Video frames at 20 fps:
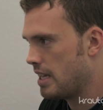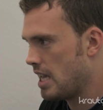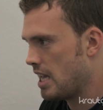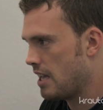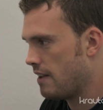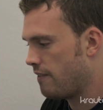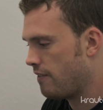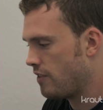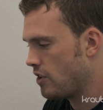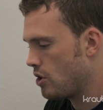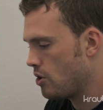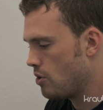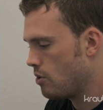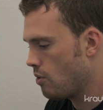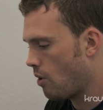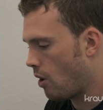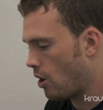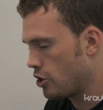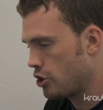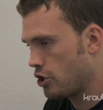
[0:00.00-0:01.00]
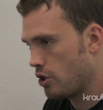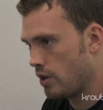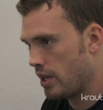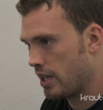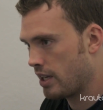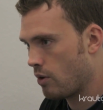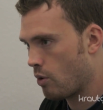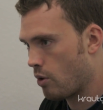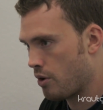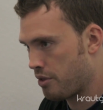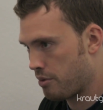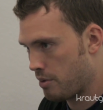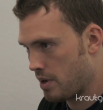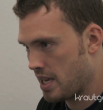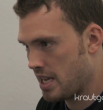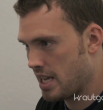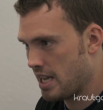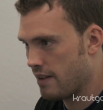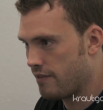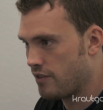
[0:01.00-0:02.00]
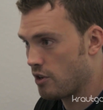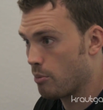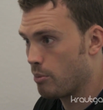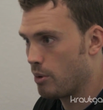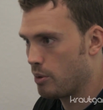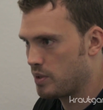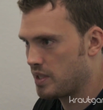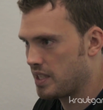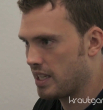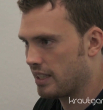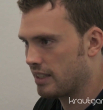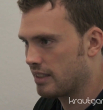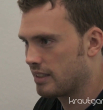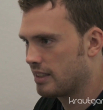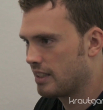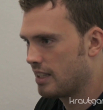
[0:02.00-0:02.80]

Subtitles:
if you are shooting, or three, if you're boosting.